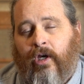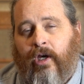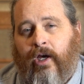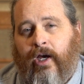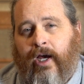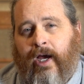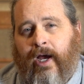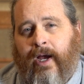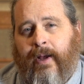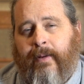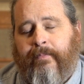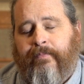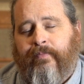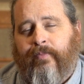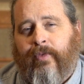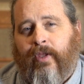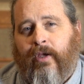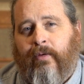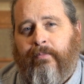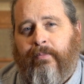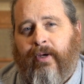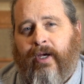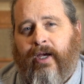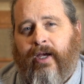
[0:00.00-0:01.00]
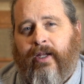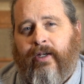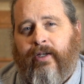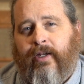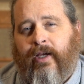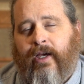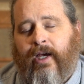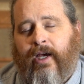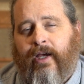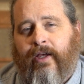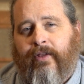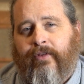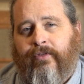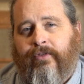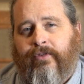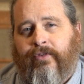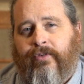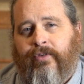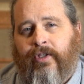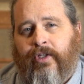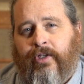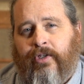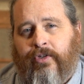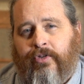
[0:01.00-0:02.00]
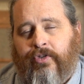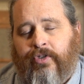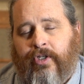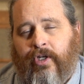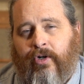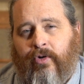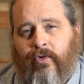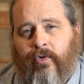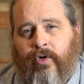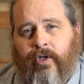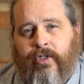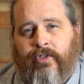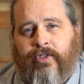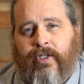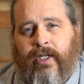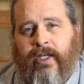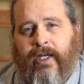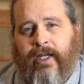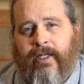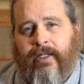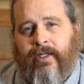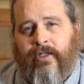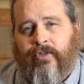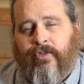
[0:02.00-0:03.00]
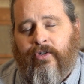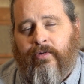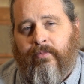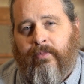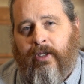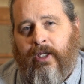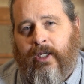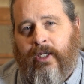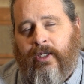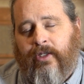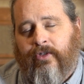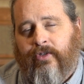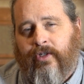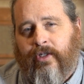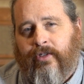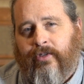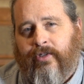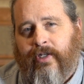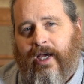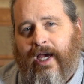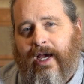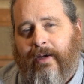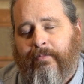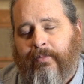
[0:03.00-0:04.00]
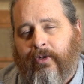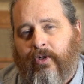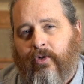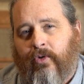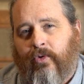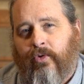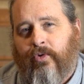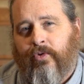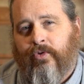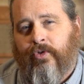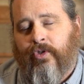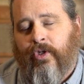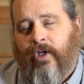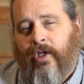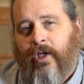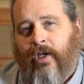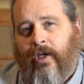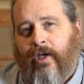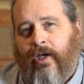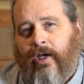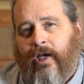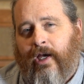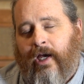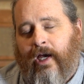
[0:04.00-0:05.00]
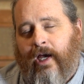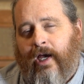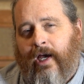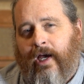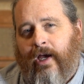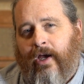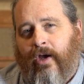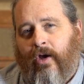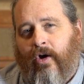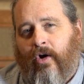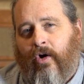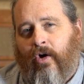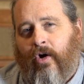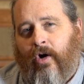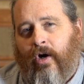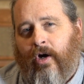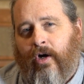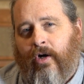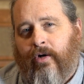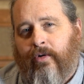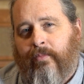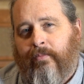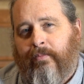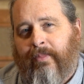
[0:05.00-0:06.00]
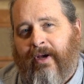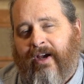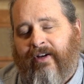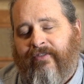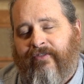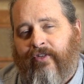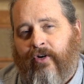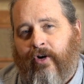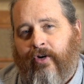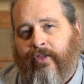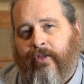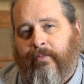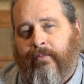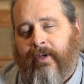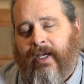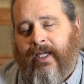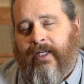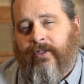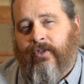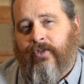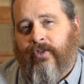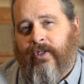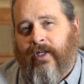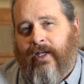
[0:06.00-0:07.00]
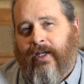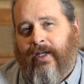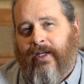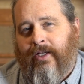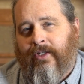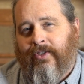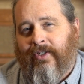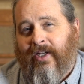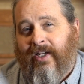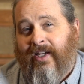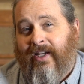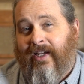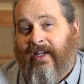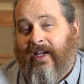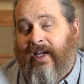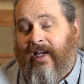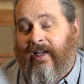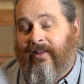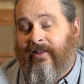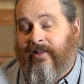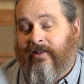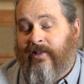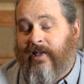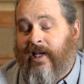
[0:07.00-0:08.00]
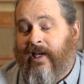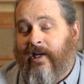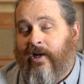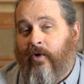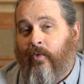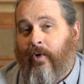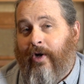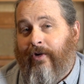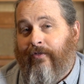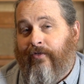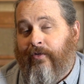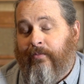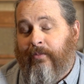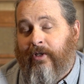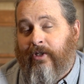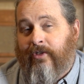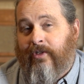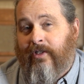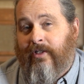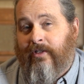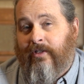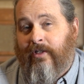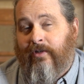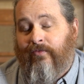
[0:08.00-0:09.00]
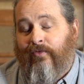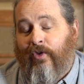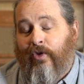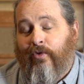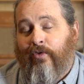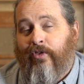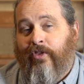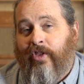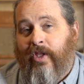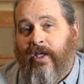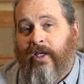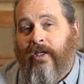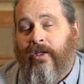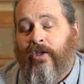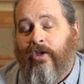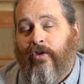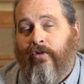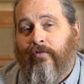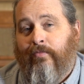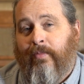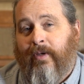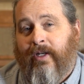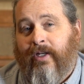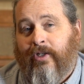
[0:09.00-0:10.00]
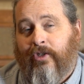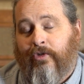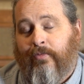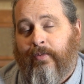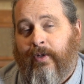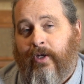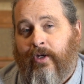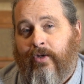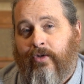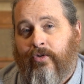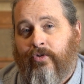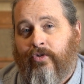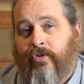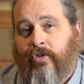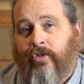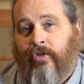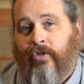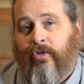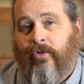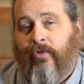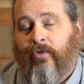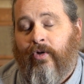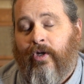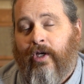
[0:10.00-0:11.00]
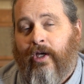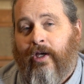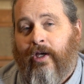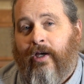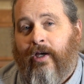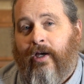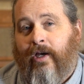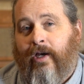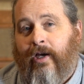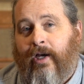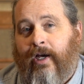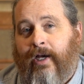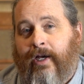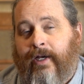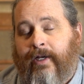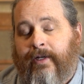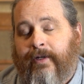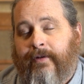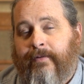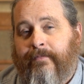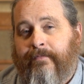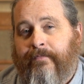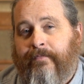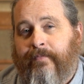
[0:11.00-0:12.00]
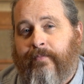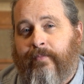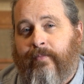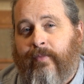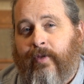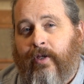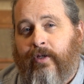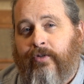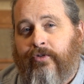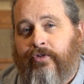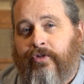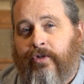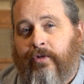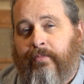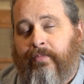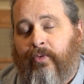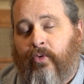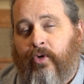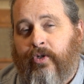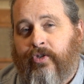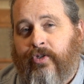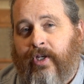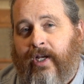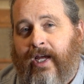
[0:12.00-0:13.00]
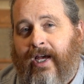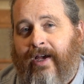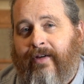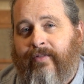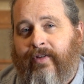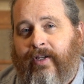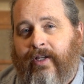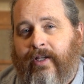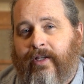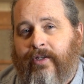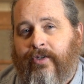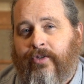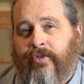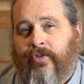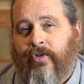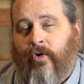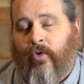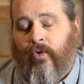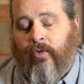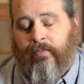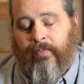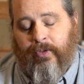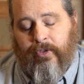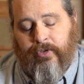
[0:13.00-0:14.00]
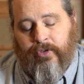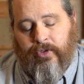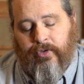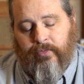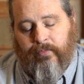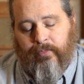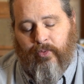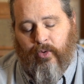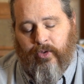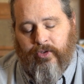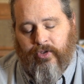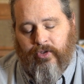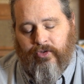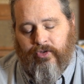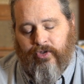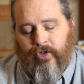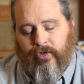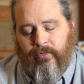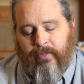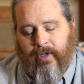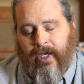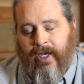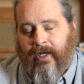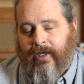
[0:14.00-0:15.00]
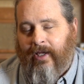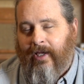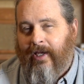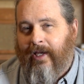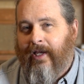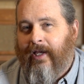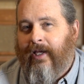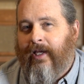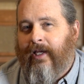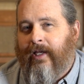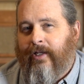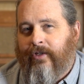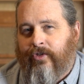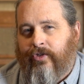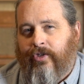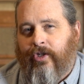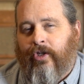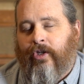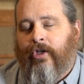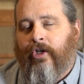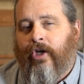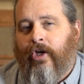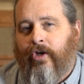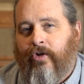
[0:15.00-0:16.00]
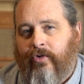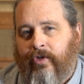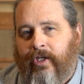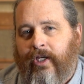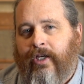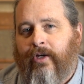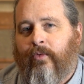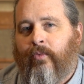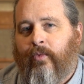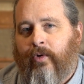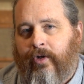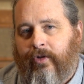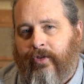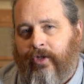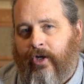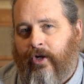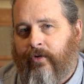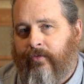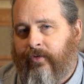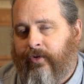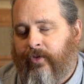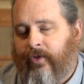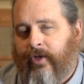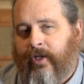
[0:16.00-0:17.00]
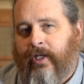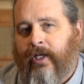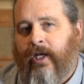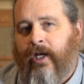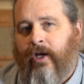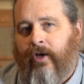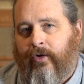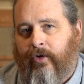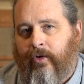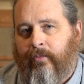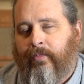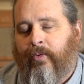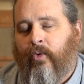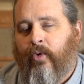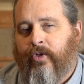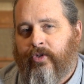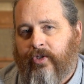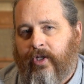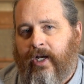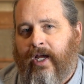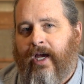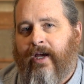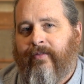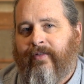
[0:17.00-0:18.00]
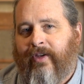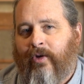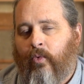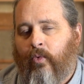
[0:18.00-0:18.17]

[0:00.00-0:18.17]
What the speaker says: But the steroids, antihistamines, and topicals are by far the mainstays. And the takeaway from this is, if you think you've been exposed to poison ivy or poison sumac, is to go get one of the over-the-counter poison ivy